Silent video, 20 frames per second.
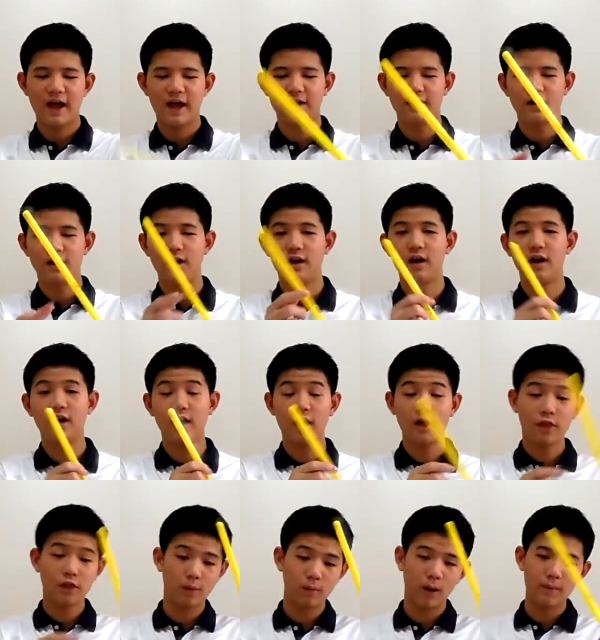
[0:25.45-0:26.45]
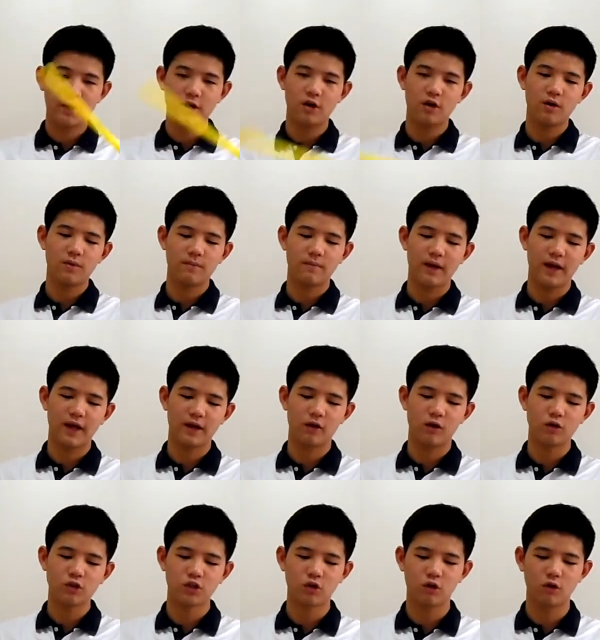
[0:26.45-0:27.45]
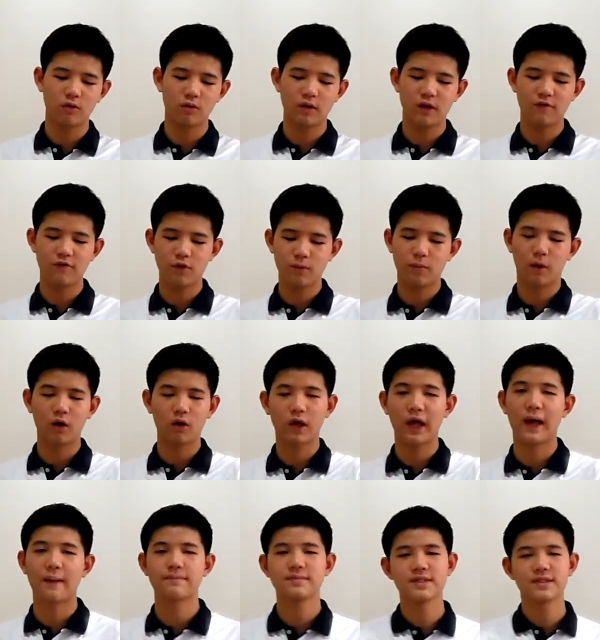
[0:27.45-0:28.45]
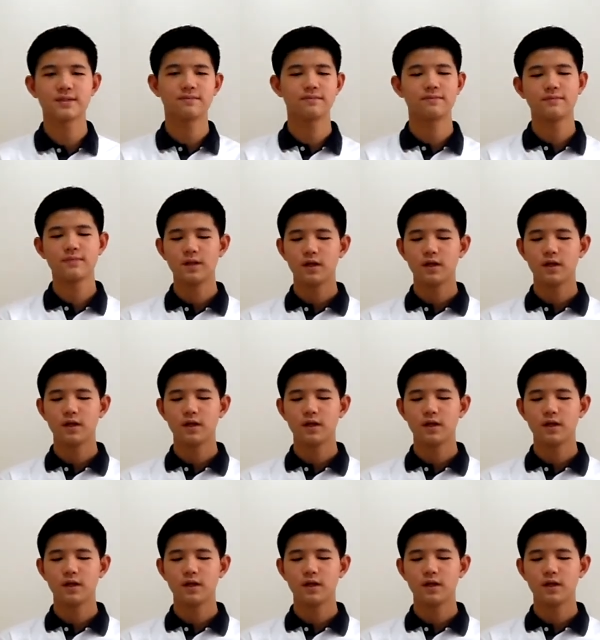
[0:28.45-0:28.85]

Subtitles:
and a thermometer, and also a few bottle caps.